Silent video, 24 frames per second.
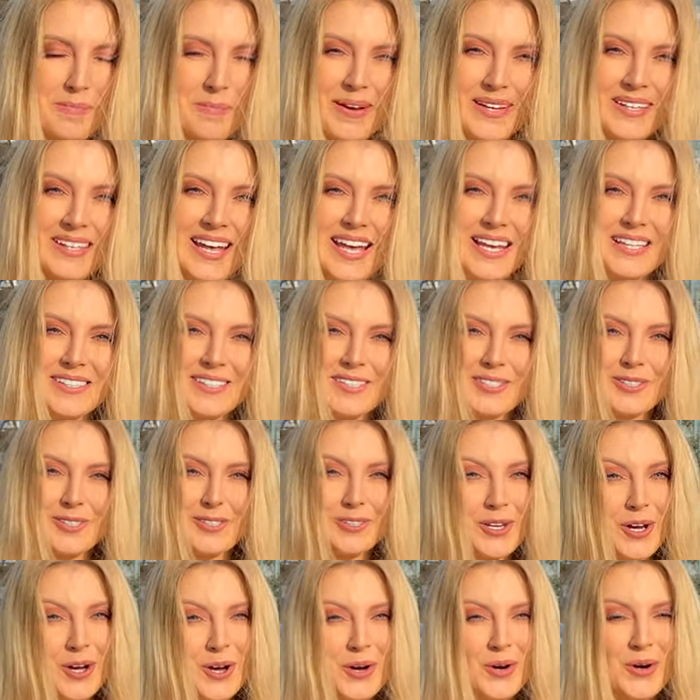But as you
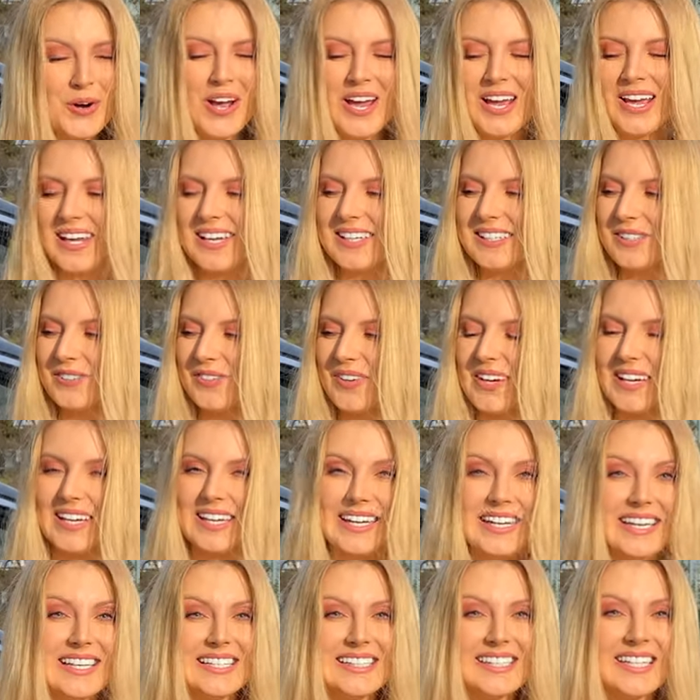saw, it's very
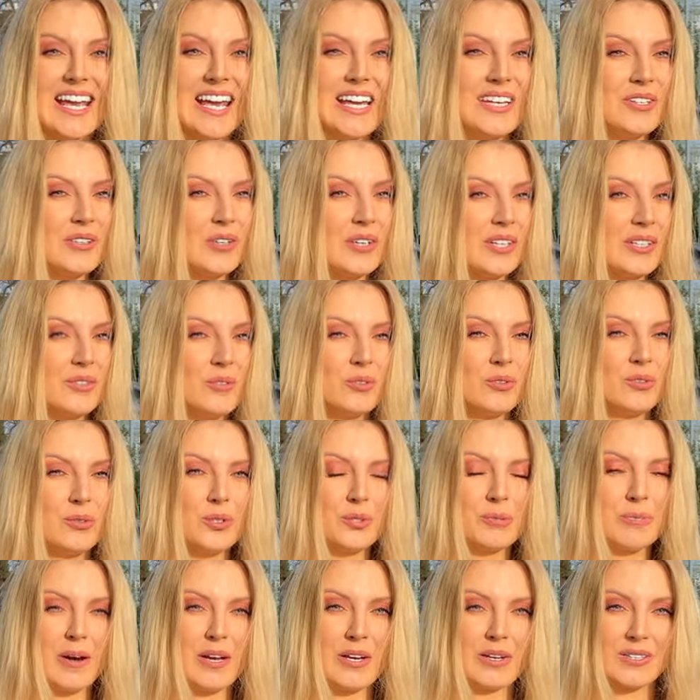easy and you can do it
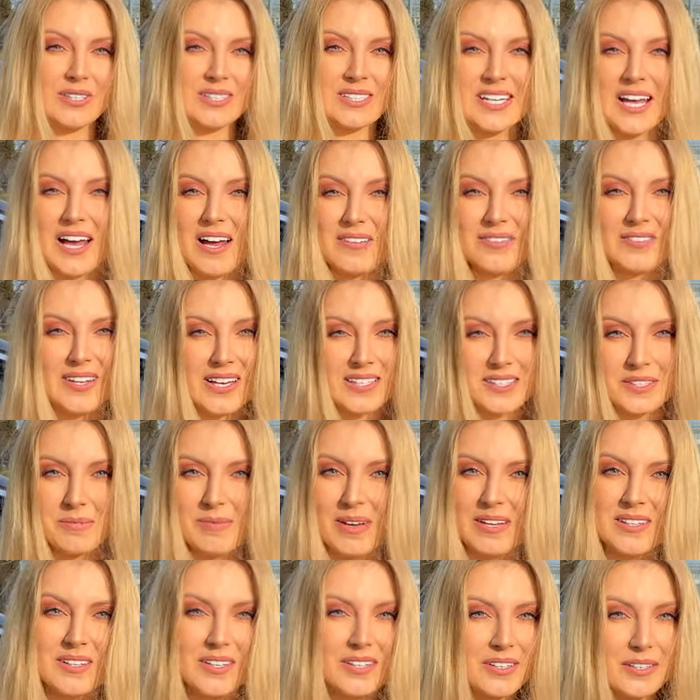by yourself. Doesn't
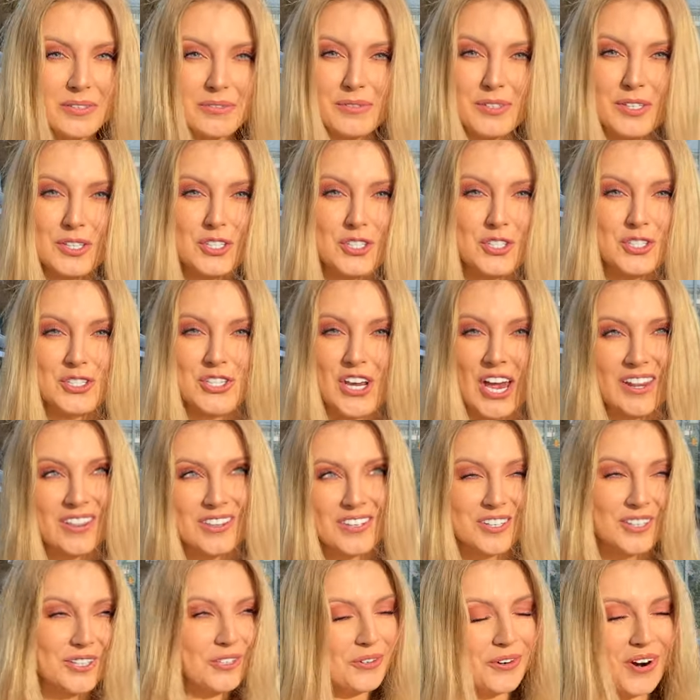matter which
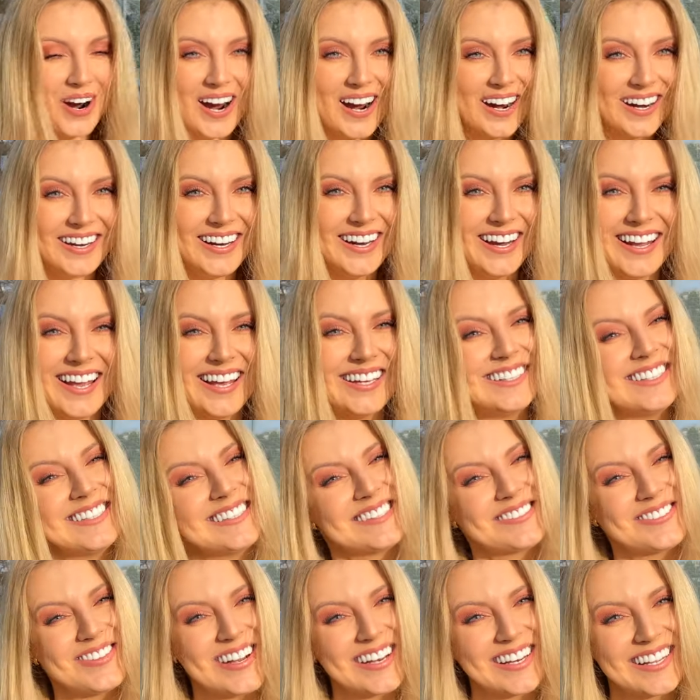gender you are, and it's
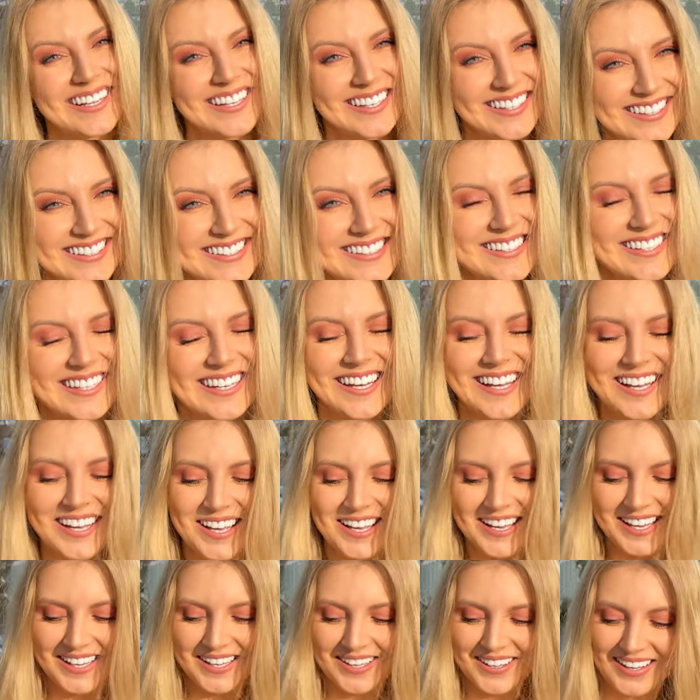very easy.
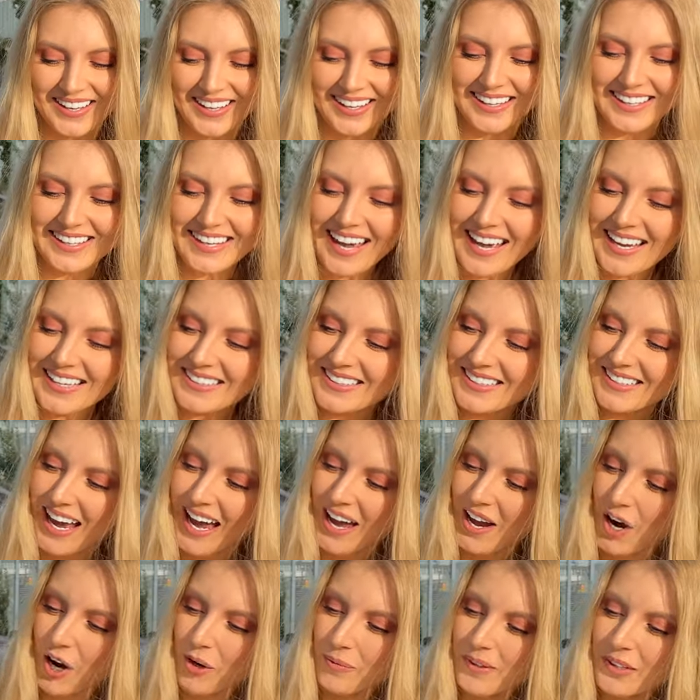Yes, I
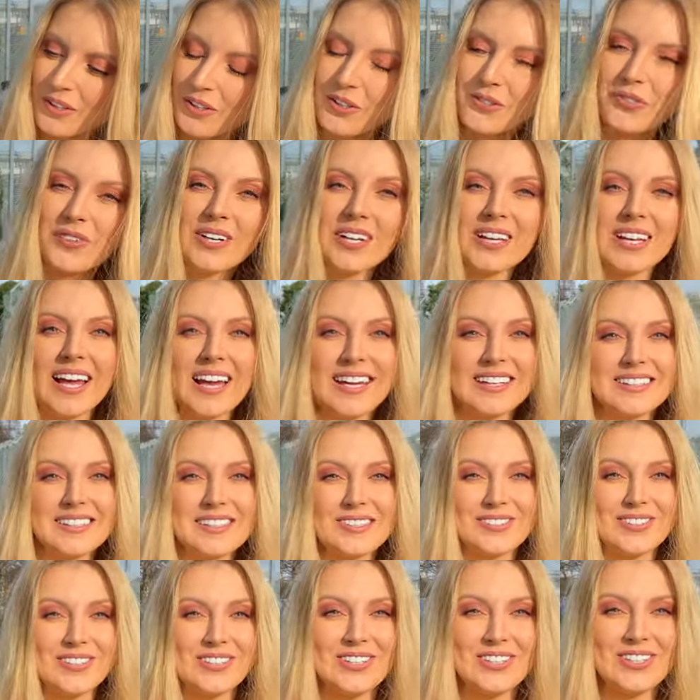hope that you really like this
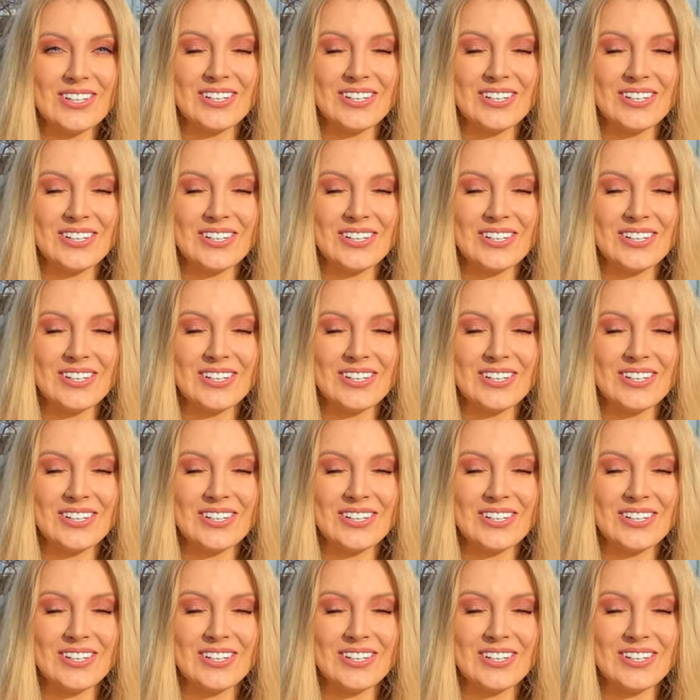video,